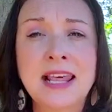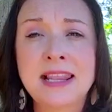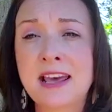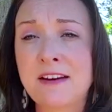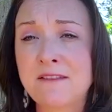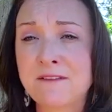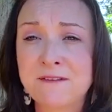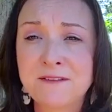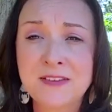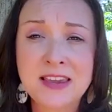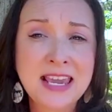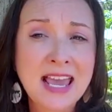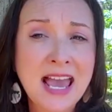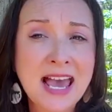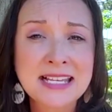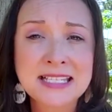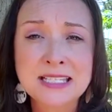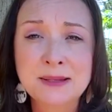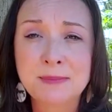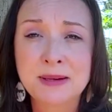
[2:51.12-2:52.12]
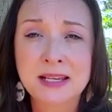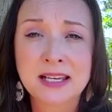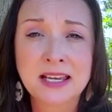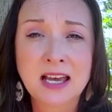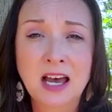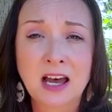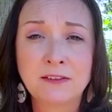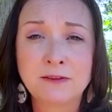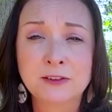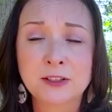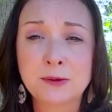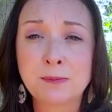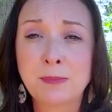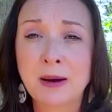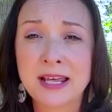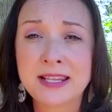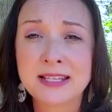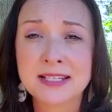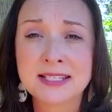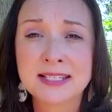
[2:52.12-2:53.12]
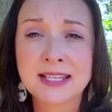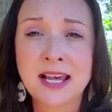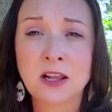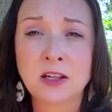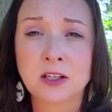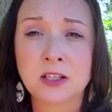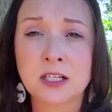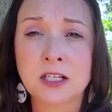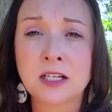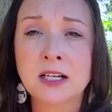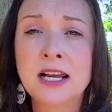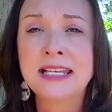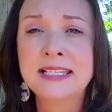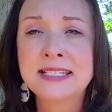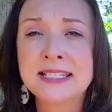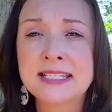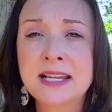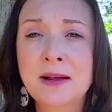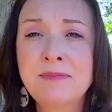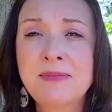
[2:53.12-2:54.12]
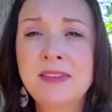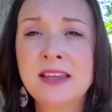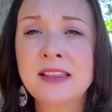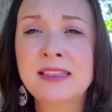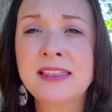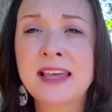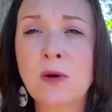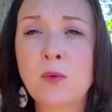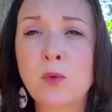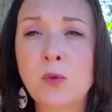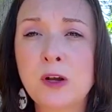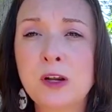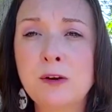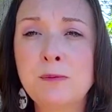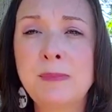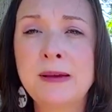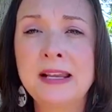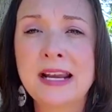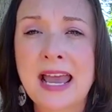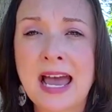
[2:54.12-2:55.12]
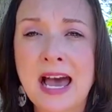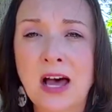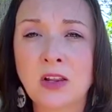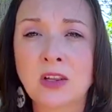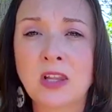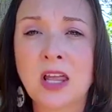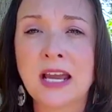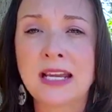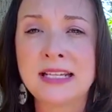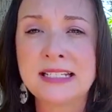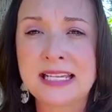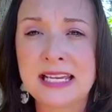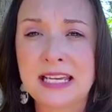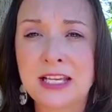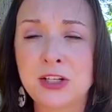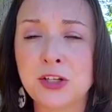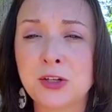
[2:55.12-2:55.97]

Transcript: and that fee hasn't been covered by the seller, it's something that would have been outlined in